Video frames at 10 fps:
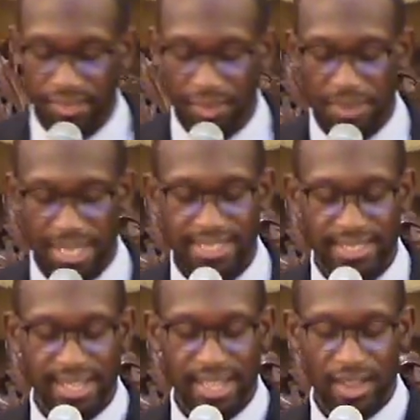the
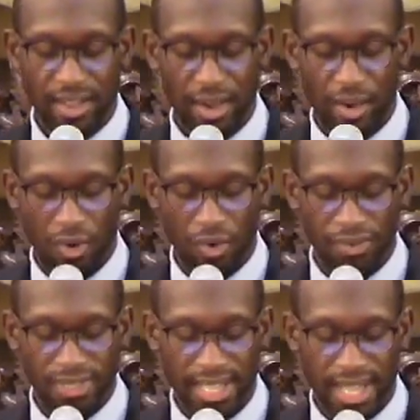best thing all
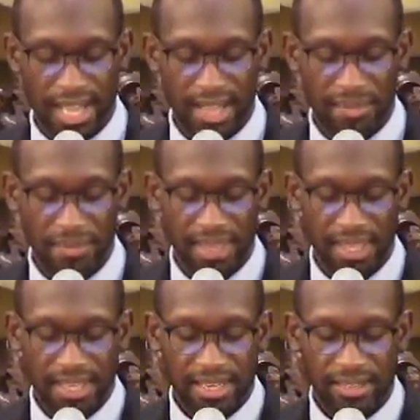the time.
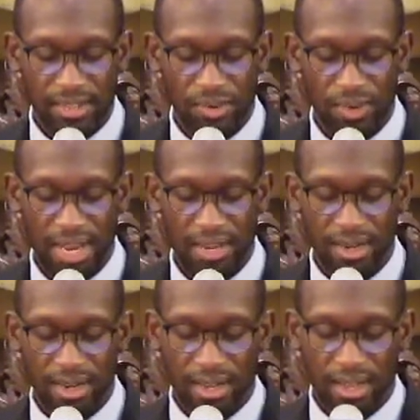That the great
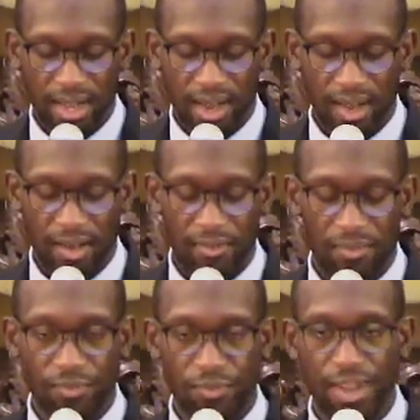
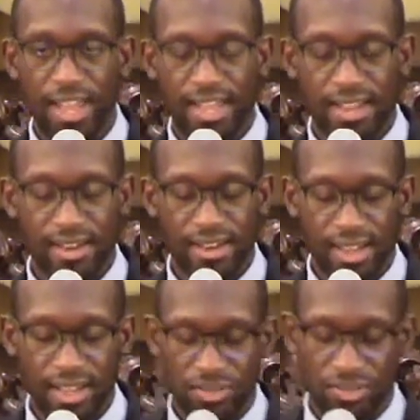friend
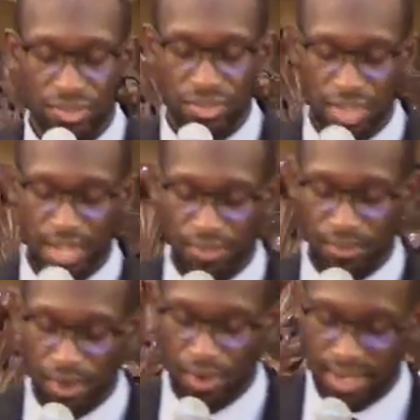and
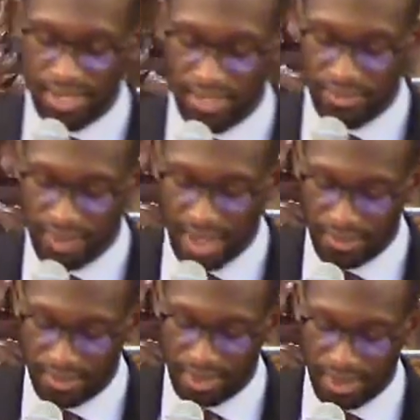Jethro, his
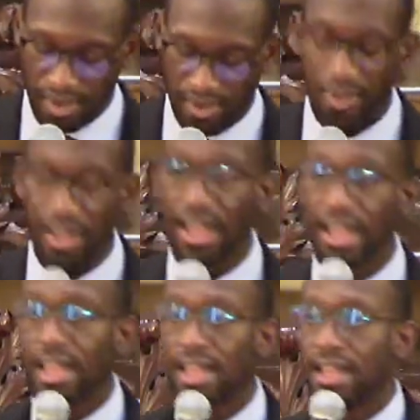father-in-law,
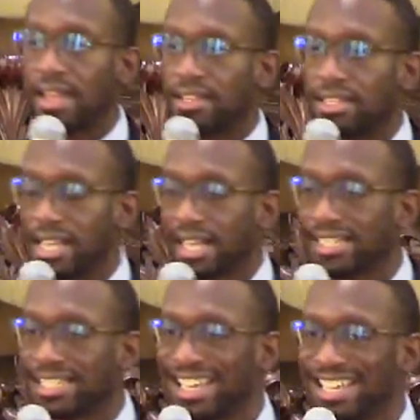the
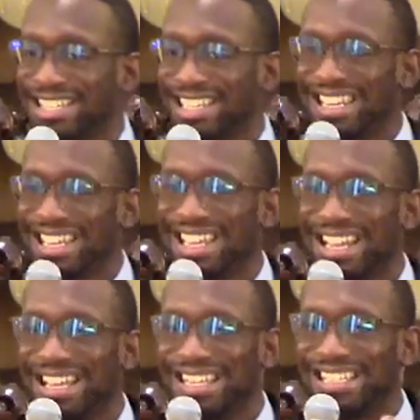text says that
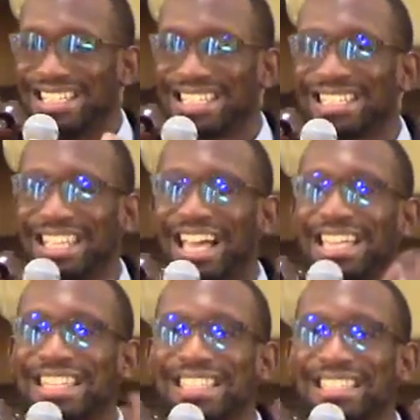he
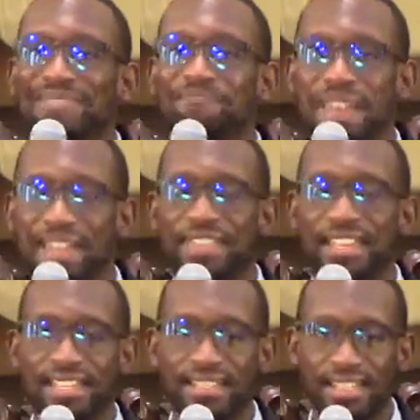disliked this
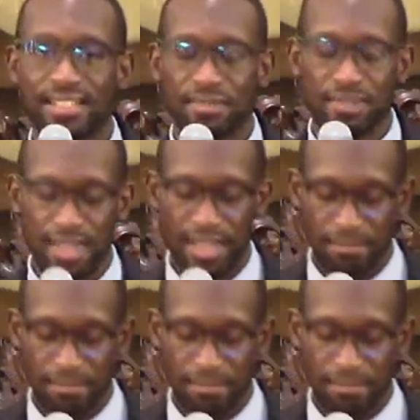method that